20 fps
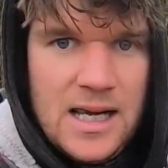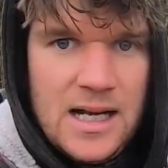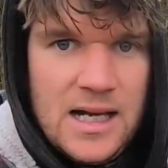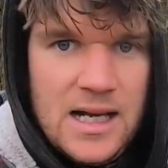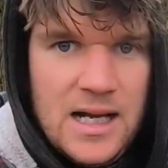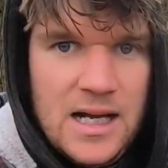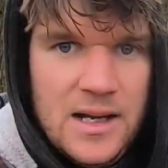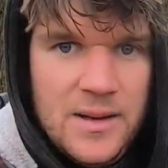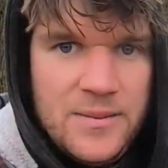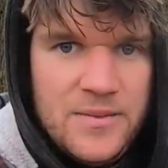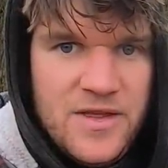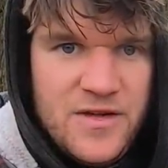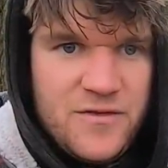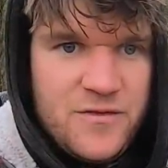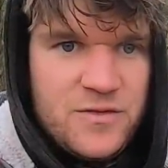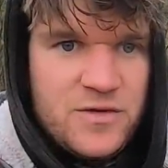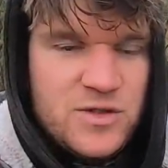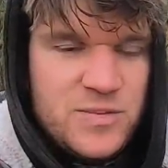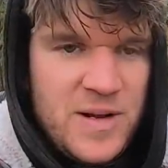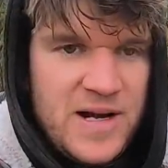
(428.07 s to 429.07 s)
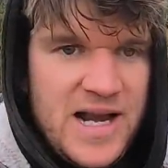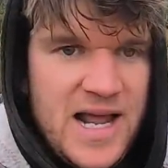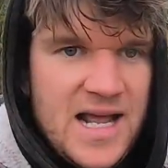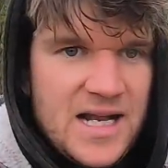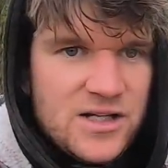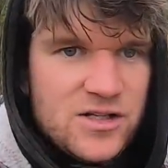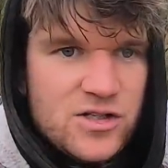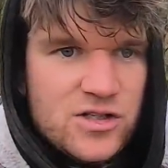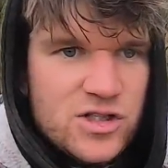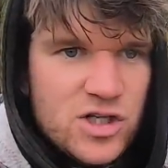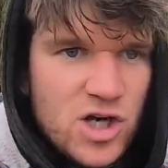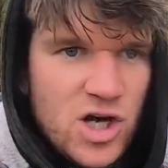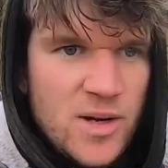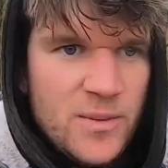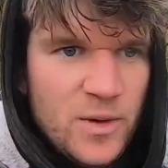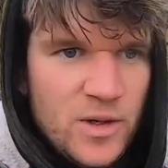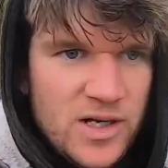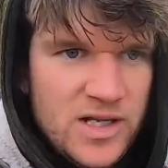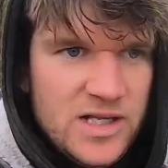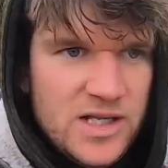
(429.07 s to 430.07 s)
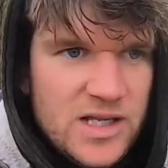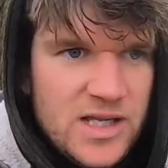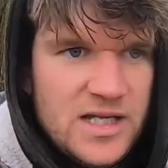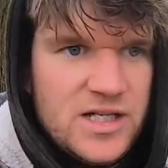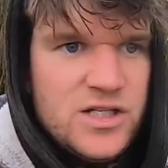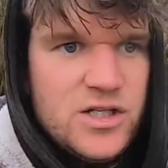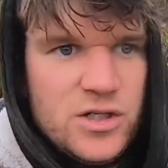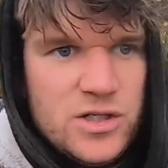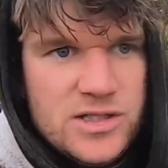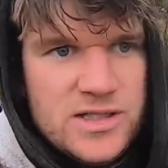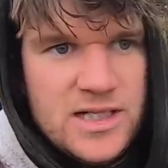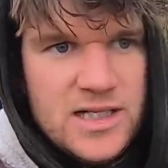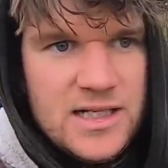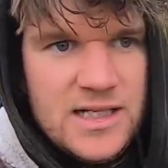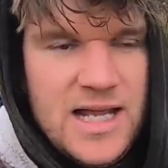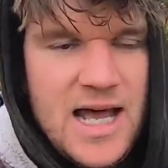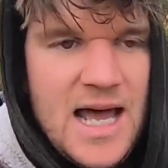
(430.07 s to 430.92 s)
They've spent extra time on it than they should have done.